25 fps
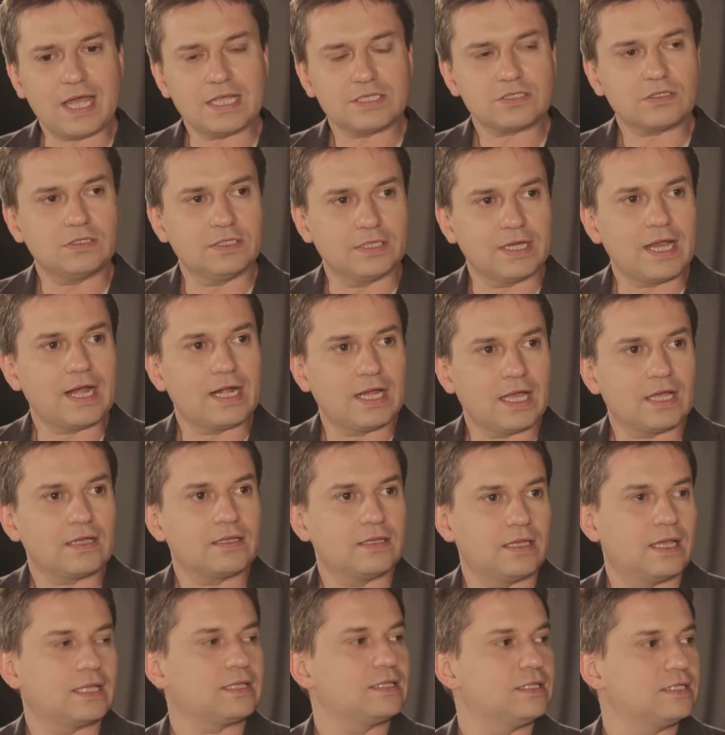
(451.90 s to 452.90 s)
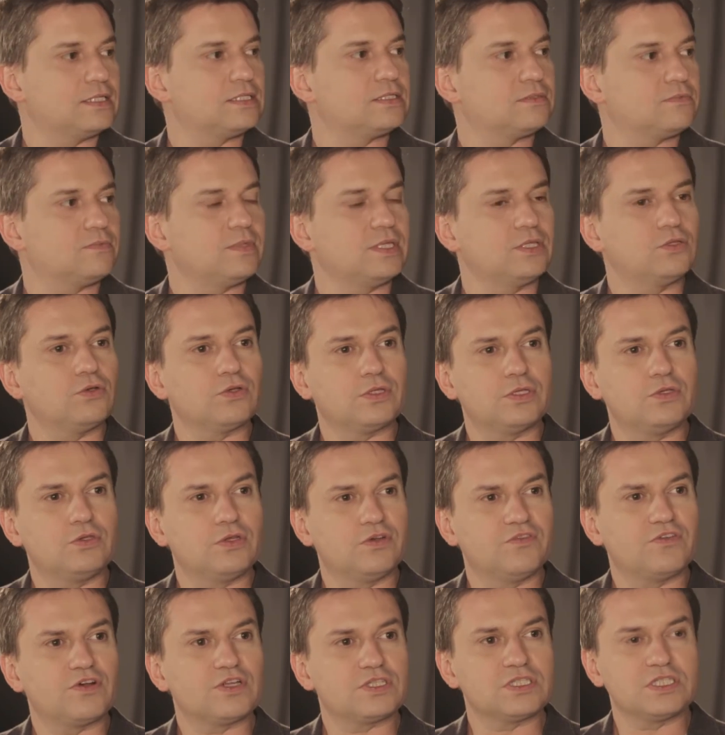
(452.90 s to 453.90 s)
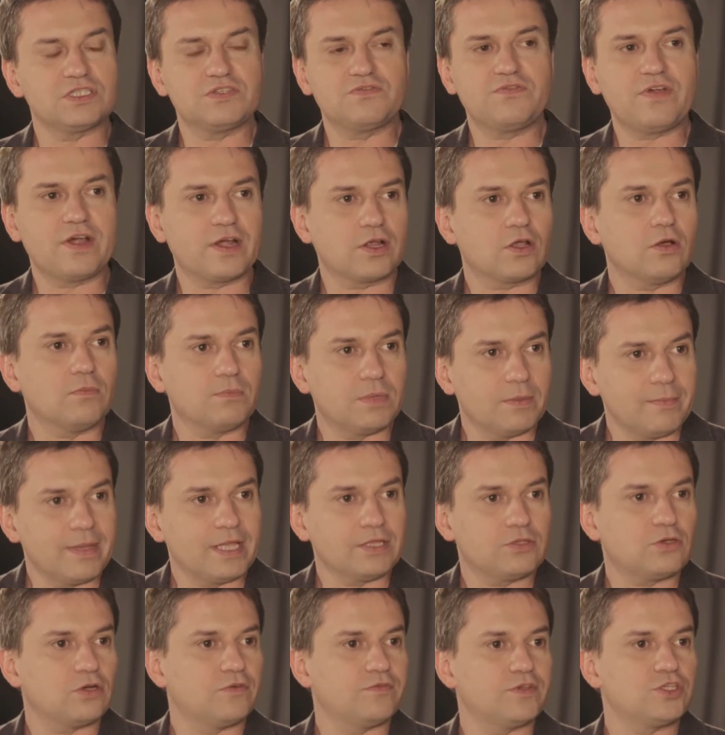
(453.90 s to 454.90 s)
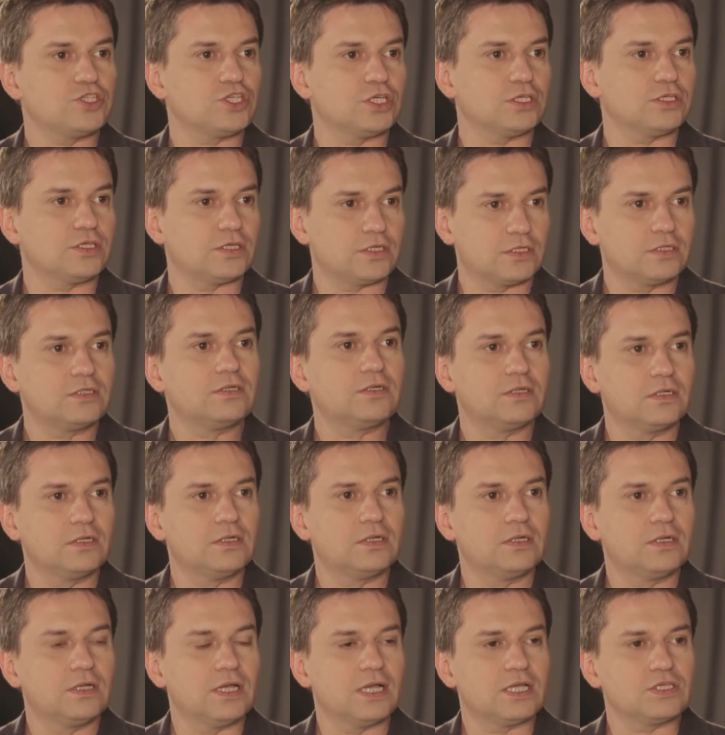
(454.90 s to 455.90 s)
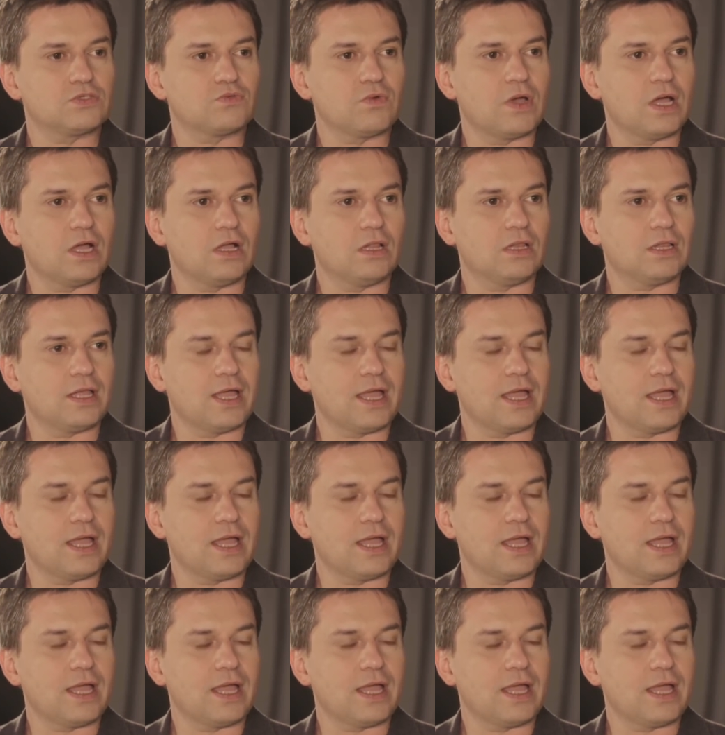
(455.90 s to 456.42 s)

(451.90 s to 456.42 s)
Haskell and Erlang, at least we taught in universities, very complementary of each other as well.